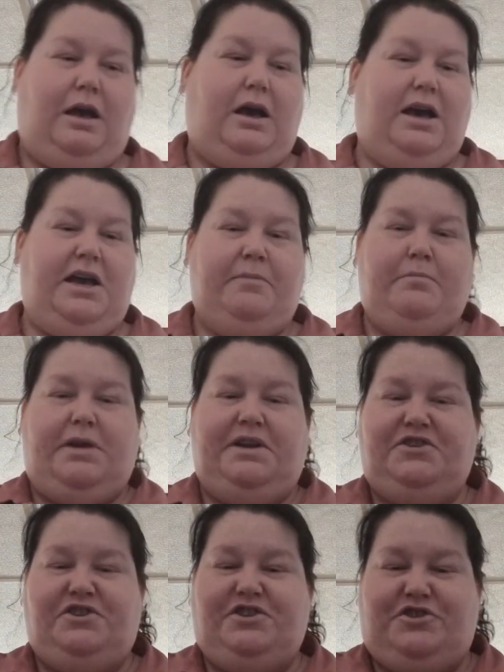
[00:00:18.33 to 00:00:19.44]
I
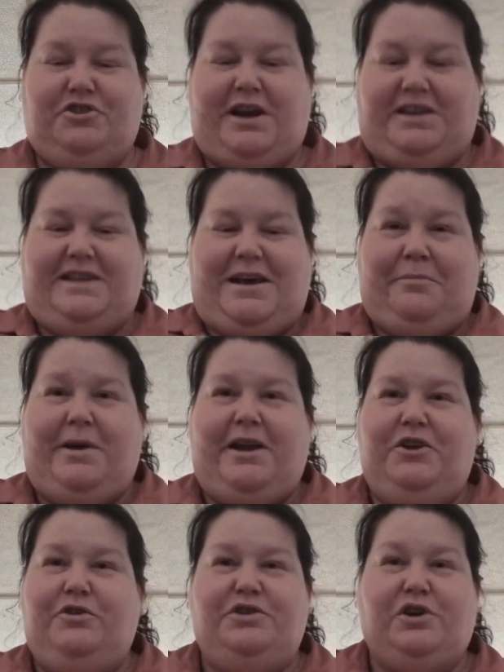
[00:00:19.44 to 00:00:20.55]
managed to track down my
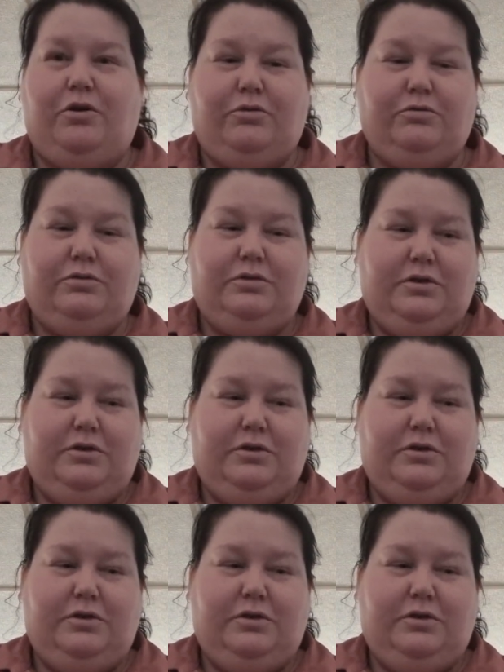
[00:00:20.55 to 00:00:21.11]
new doll